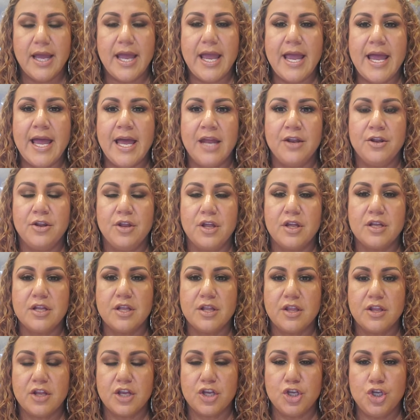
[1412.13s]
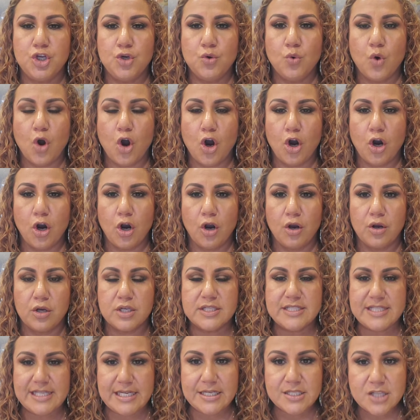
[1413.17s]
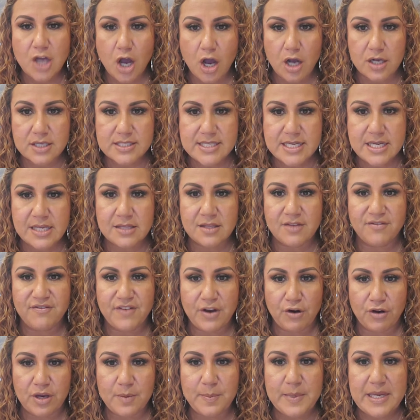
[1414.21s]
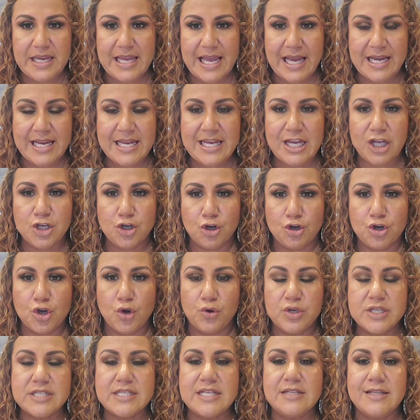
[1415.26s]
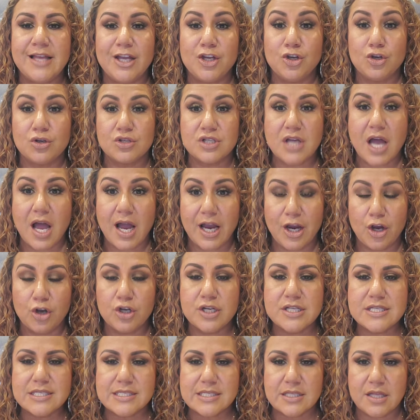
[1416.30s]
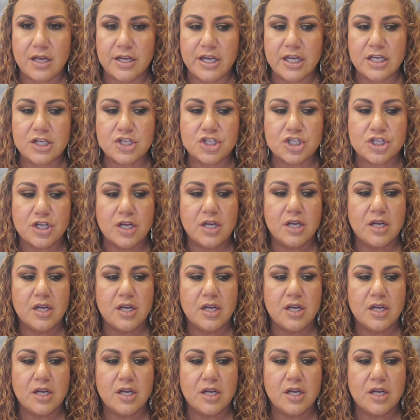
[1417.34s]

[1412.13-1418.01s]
and you are detoxing in the very beginning and you're noticing that you're tired and sluggish,